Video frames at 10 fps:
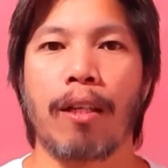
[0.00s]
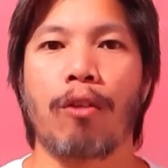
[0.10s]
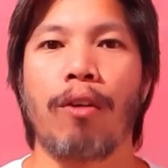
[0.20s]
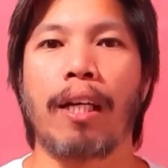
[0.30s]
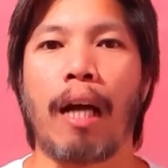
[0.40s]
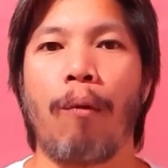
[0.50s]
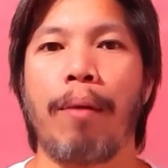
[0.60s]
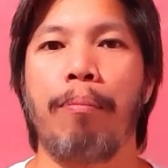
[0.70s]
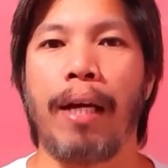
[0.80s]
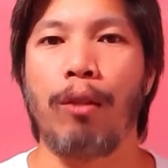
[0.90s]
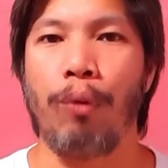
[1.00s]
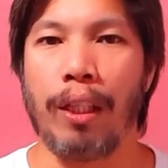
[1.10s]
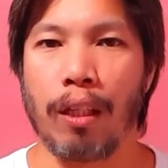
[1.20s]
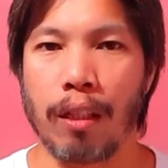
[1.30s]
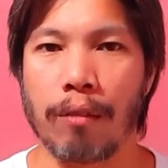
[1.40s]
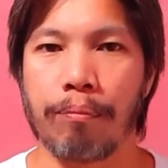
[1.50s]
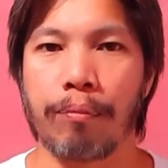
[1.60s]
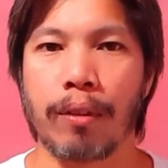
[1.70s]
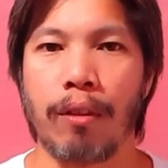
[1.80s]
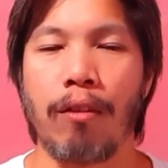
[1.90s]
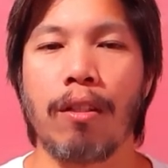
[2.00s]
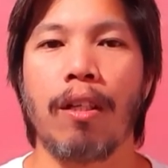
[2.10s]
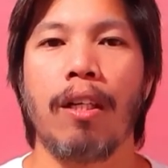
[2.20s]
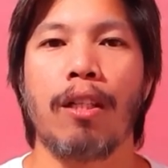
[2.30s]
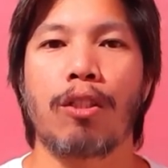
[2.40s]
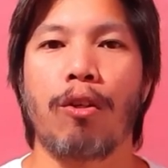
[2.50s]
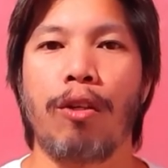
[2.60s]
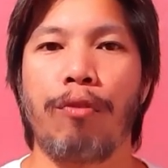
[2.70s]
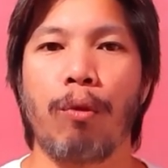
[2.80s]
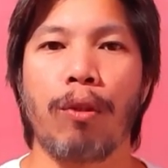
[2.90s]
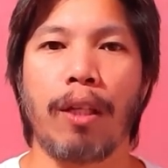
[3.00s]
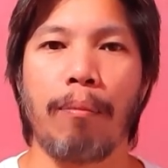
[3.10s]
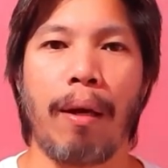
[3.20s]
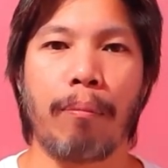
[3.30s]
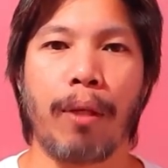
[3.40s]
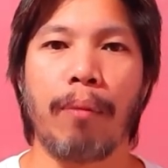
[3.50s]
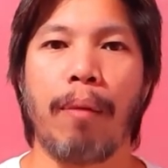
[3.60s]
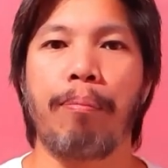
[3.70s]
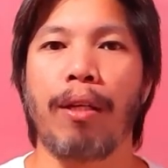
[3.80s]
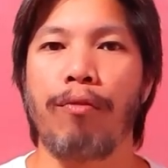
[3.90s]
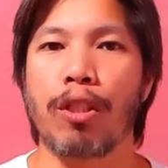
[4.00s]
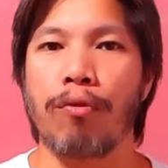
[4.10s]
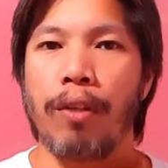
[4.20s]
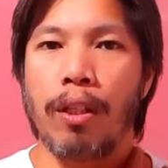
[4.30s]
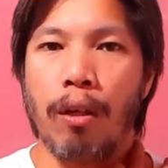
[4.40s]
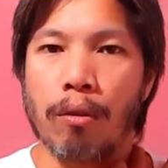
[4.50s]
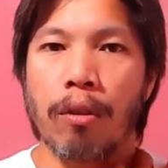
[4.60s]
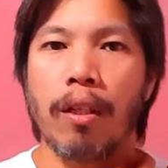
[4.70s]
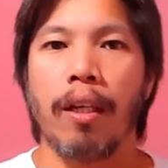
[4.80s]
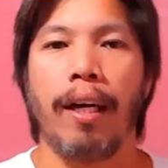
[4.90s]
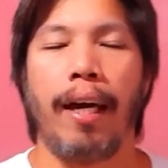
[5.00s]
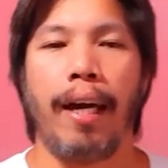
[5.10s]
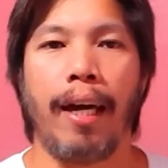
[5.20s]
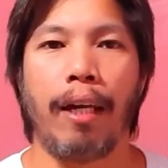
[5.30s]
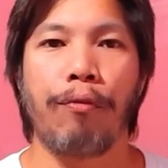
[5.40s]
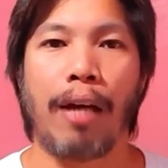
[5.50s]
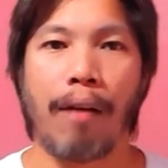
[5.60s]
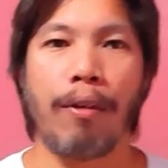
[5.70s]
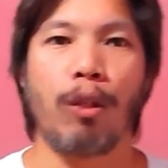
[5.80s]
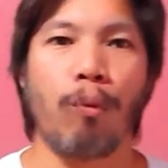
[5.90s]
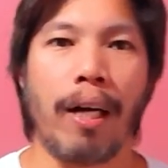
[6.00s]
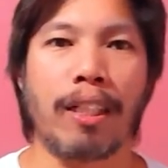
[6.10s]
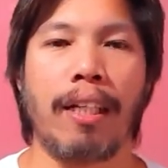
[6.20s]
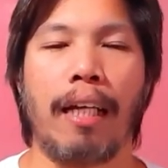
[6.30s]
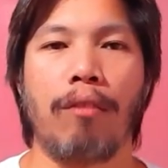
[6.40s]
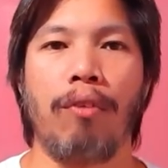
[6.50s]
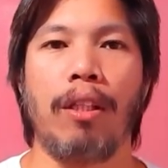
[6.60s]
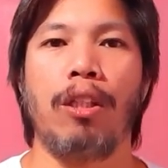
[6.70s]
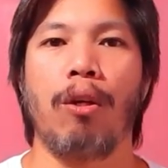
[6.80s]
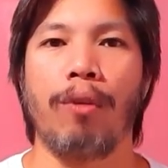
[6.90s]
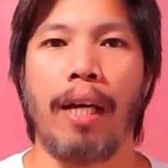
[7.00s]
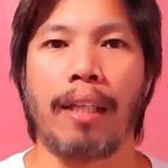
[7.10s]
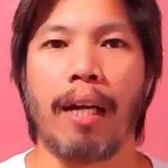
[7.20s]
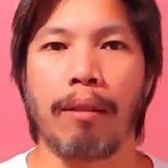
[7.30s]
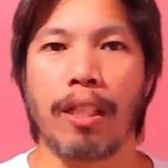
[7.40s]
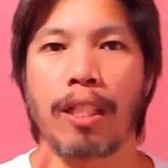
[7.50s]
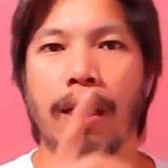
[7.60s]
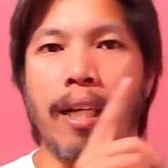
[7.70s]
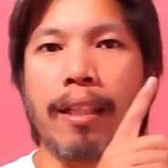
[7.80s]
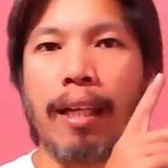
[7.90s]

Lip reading: kung ikaw ay breadwinner. No? So if you would remember in my previous video, and if you haven't watched that video yet, I'll just click